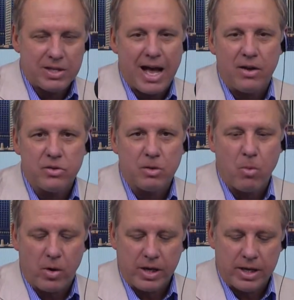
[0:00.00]
housing
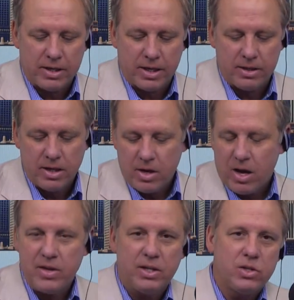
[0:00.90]
market. And
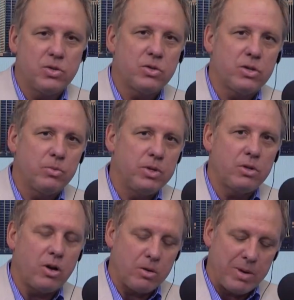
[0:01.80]
I think it's interesting when you
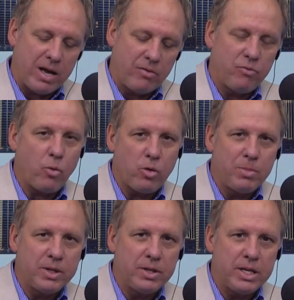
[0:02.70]
talk about
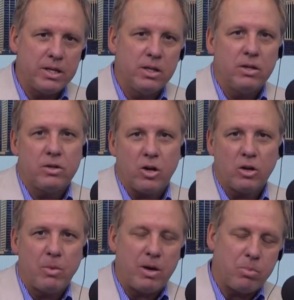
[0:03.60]
affordability, you talk
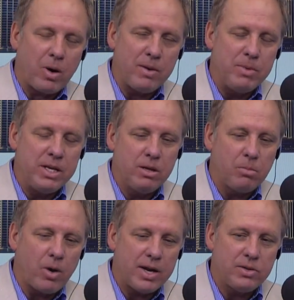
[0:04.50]
about median
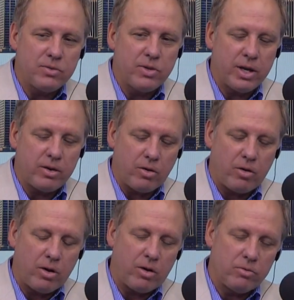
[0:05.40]
prices that
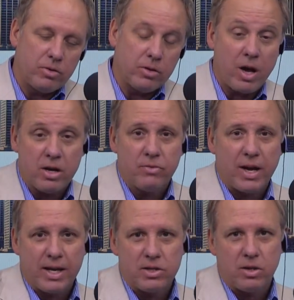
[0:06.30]
are, are, are, kind of, I
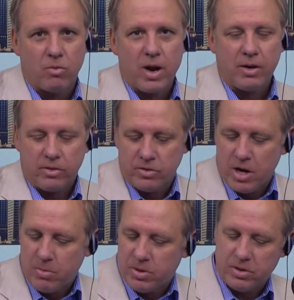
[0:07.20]
guess, at record
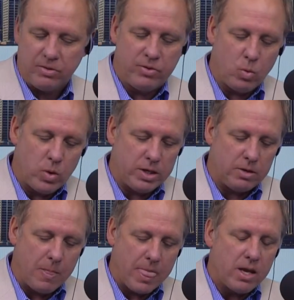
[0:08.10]
numbers, if you will.